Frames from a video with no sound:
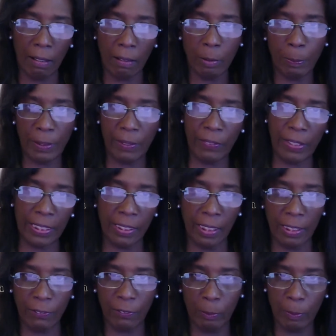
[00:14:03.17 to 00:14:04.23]
specific
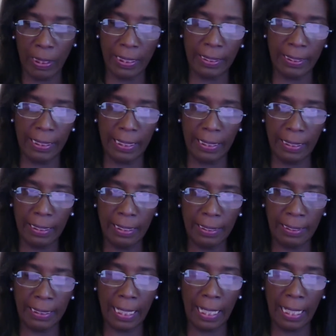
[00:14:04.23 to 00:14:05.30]
cipher might say
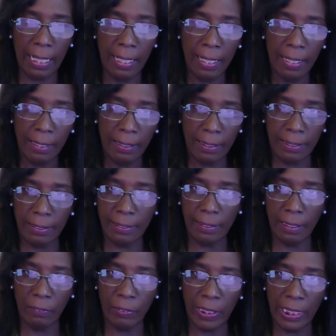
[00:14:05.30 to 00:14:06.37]
this
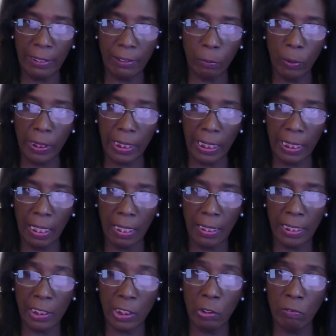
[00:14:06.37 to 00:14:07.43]
cipher keeps working
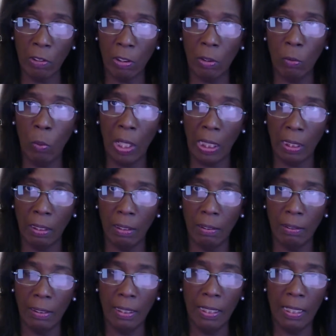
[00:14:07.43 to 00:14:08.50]
unless you roll a 1,
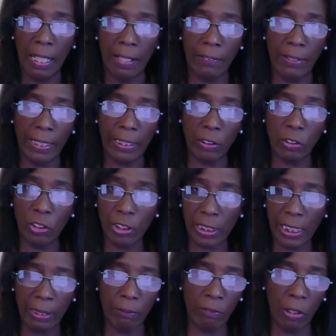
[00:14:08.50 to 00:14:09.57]
and then you just
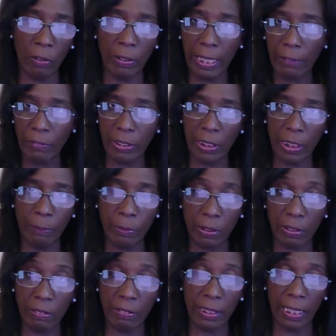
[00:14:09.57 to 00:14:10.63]
keep rolling every time you
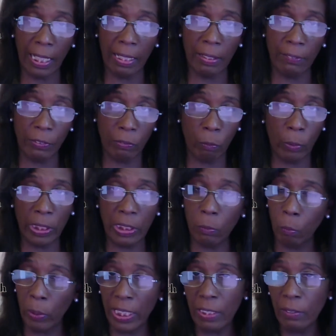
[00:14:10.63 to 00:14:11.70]
use it. And if when
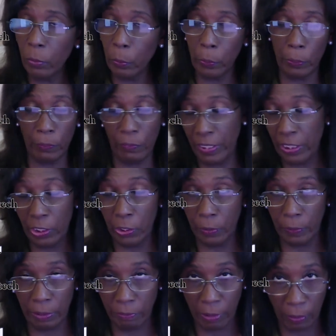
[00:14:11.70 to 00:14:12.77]
you
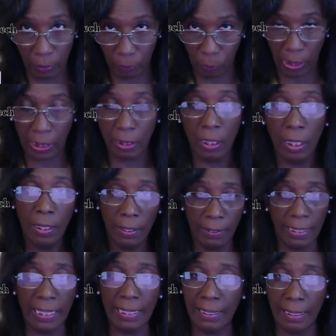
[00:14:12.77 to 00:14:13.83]
eventually roll a 1,
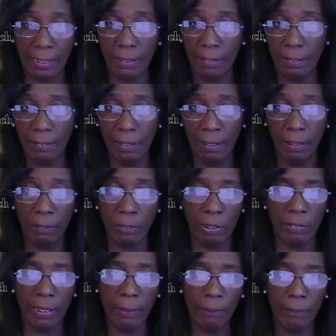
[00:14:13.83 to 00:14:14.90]
that's it.
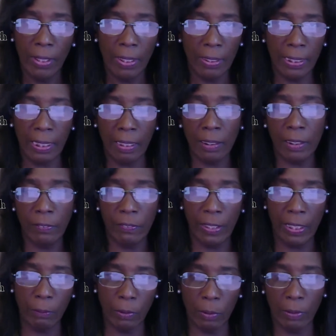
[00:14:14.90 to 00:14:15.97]
Sorry, the
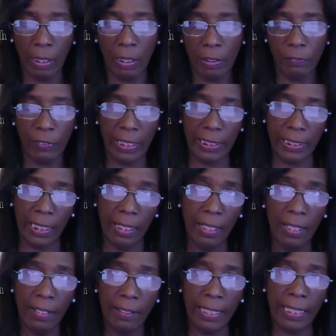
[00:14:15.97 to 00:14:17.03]
artifact. When artifacts here,
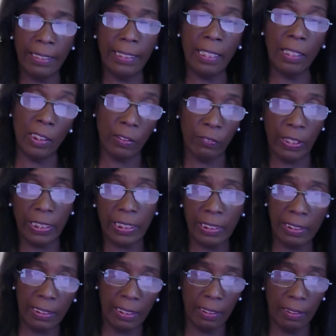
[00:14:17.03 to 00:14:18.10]
then the artifact is
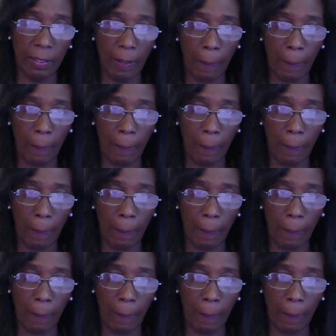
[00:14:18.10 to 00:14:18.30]
done.